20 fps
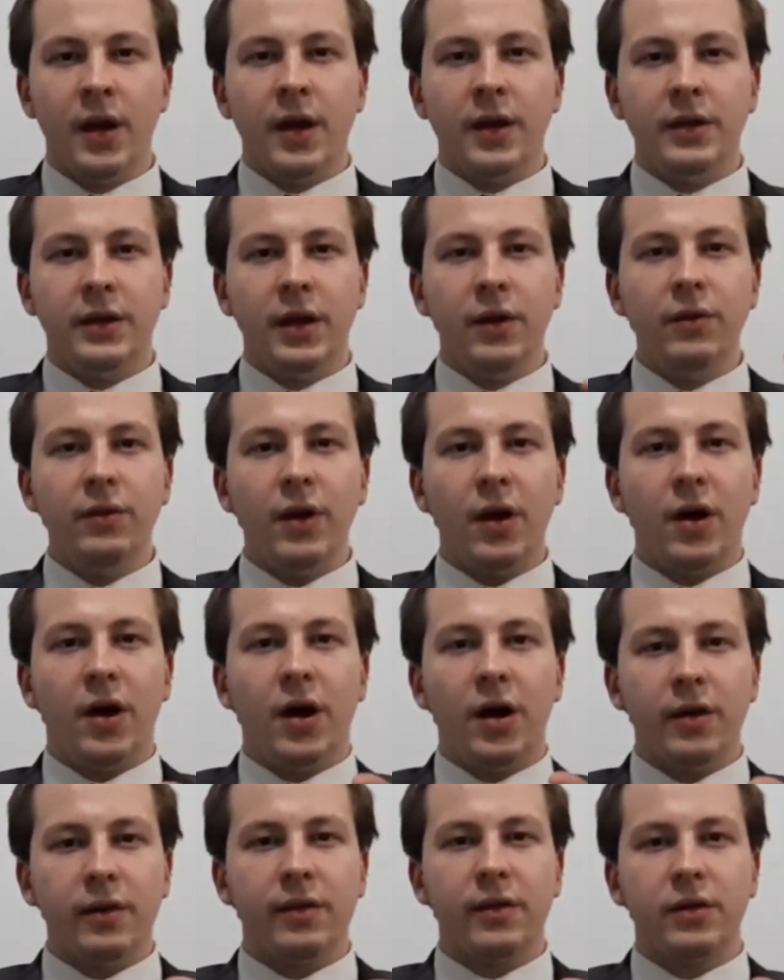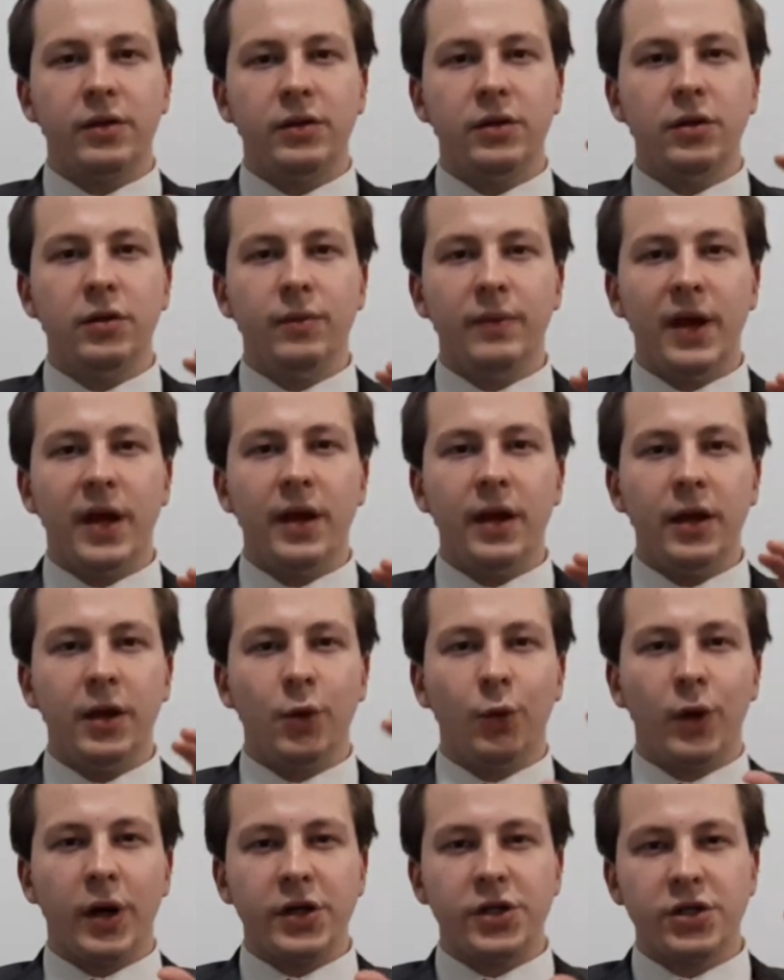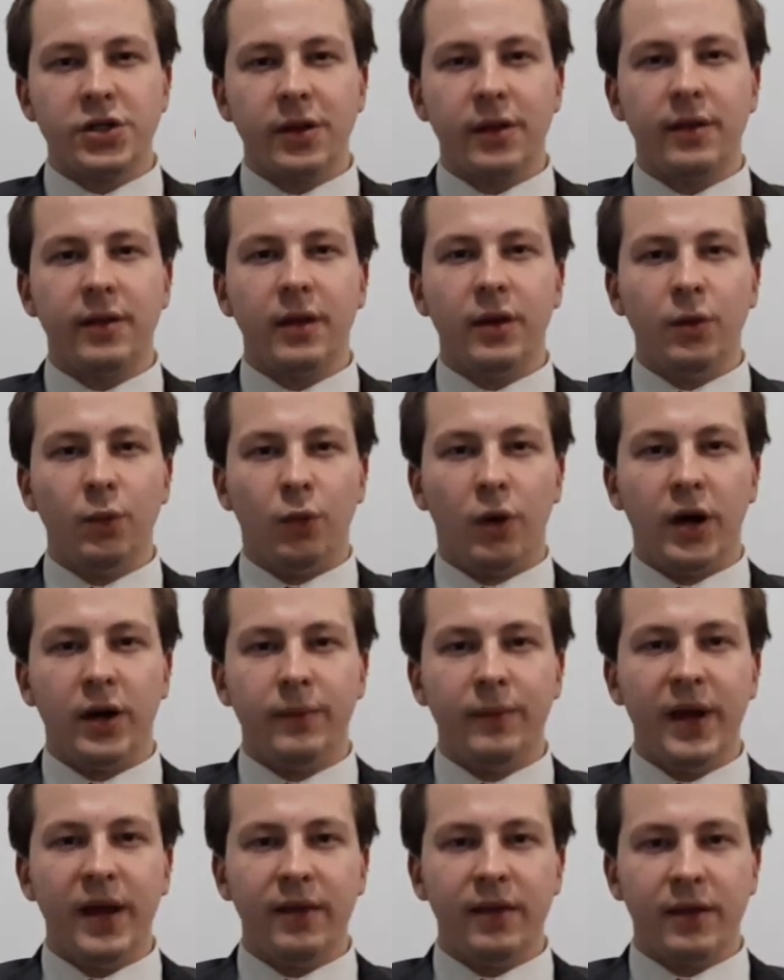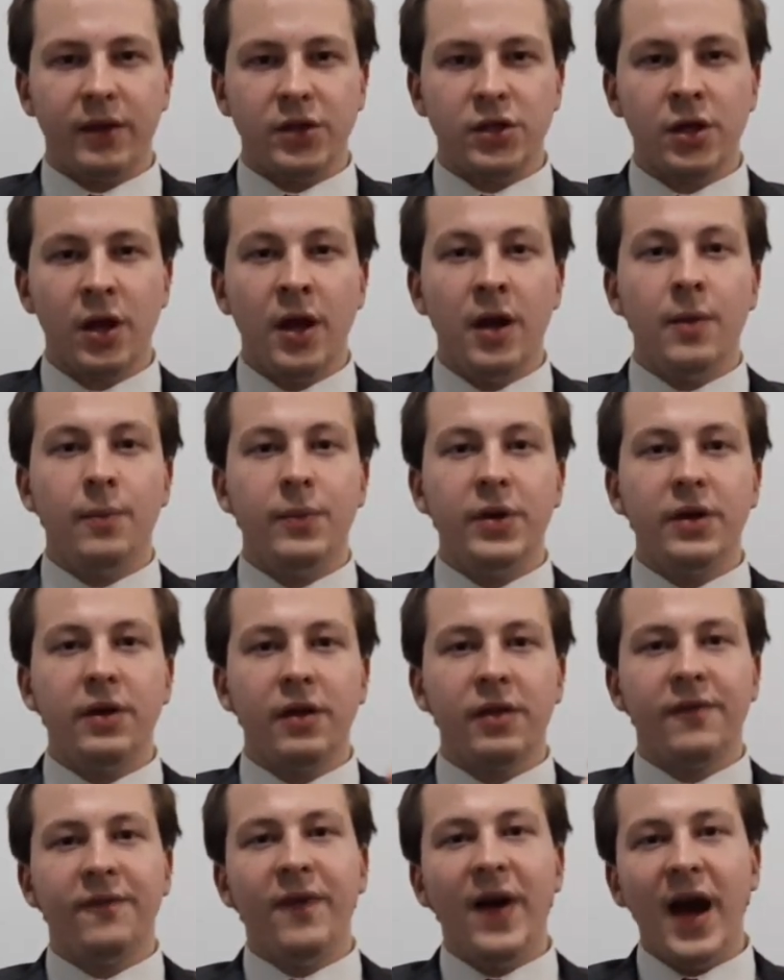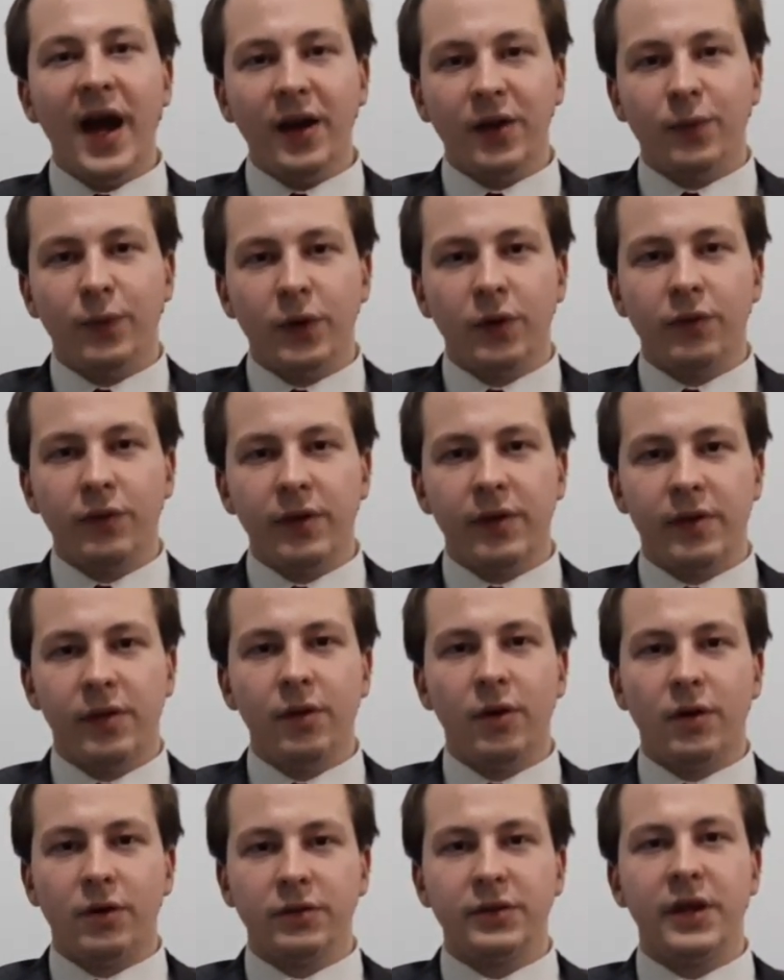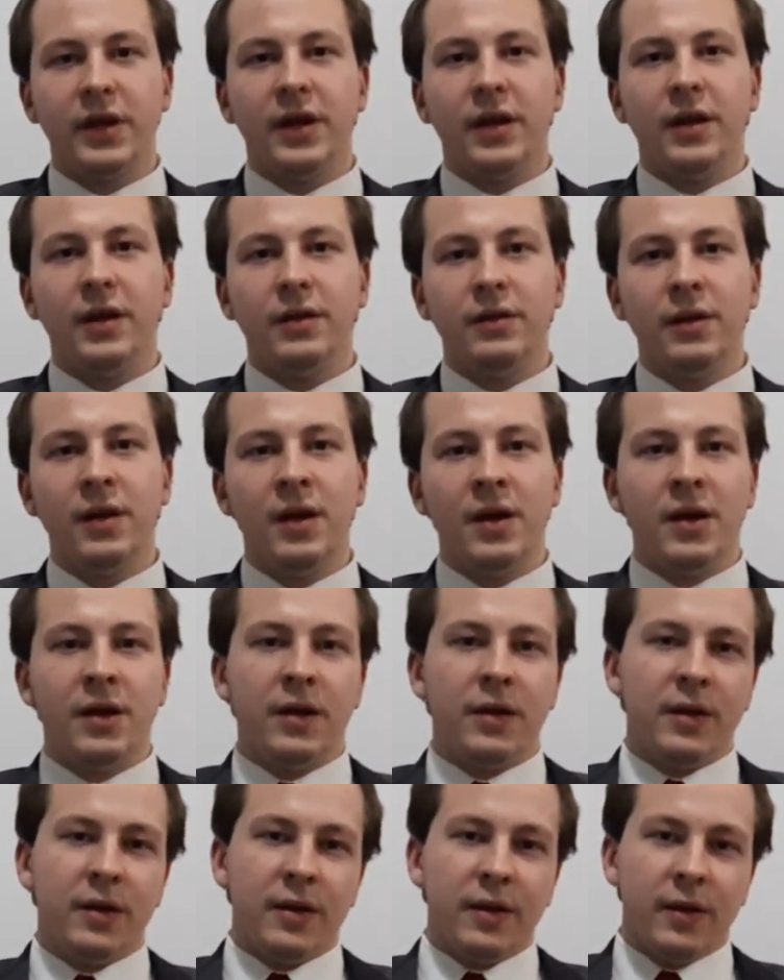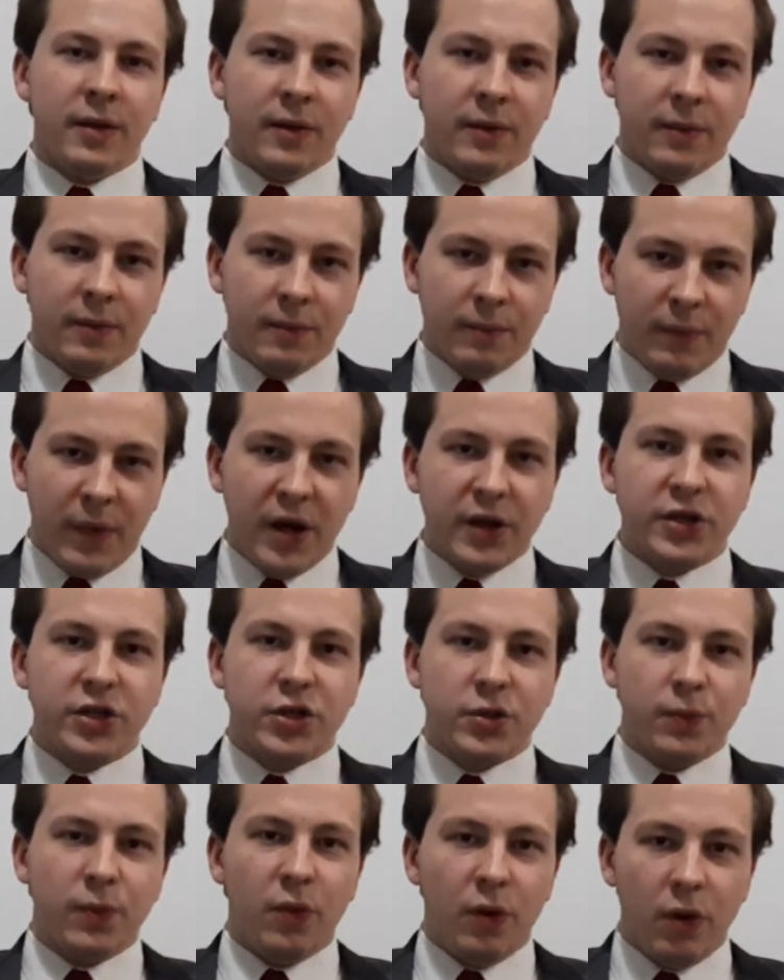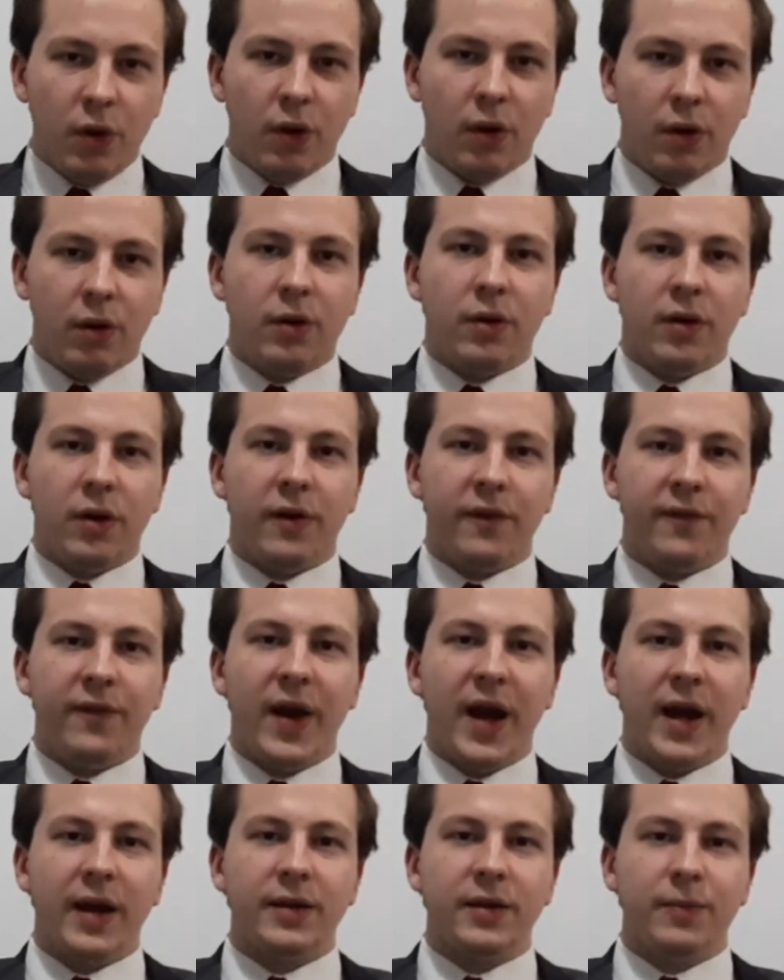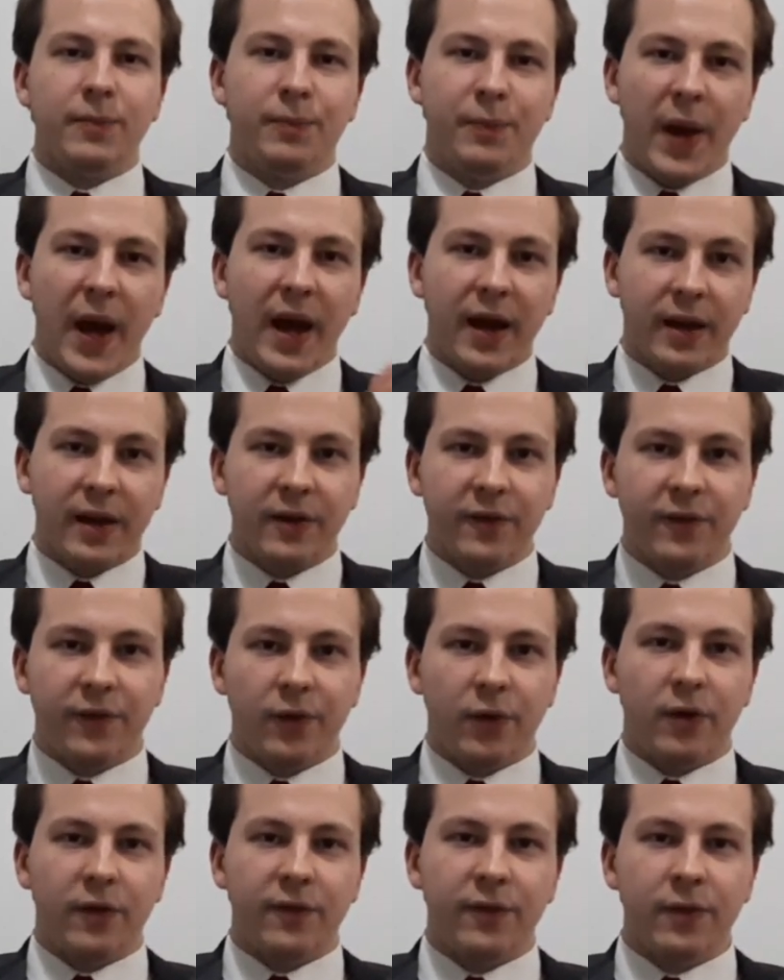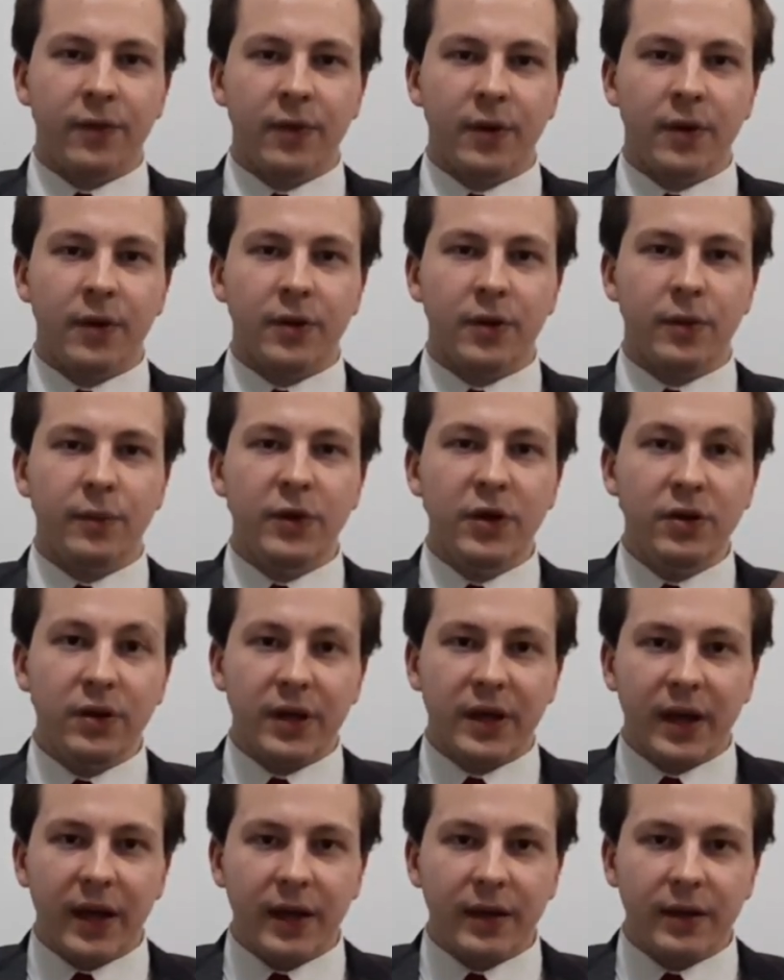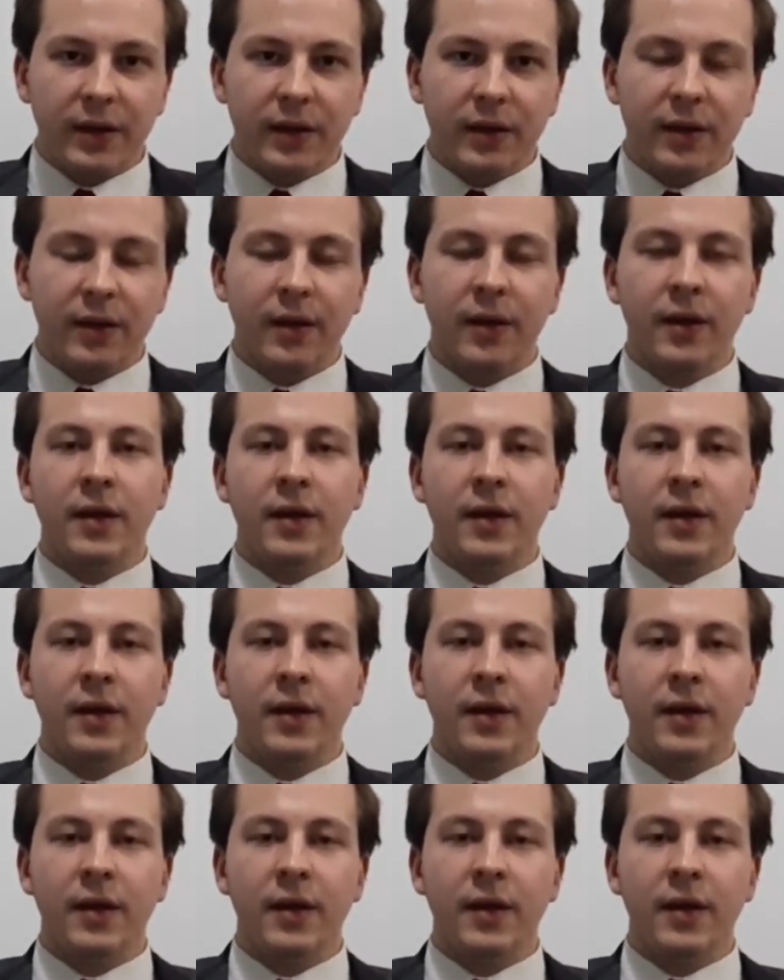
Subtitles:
don't ask too many questions in one message, because that will result in much more of that back and forth communicating.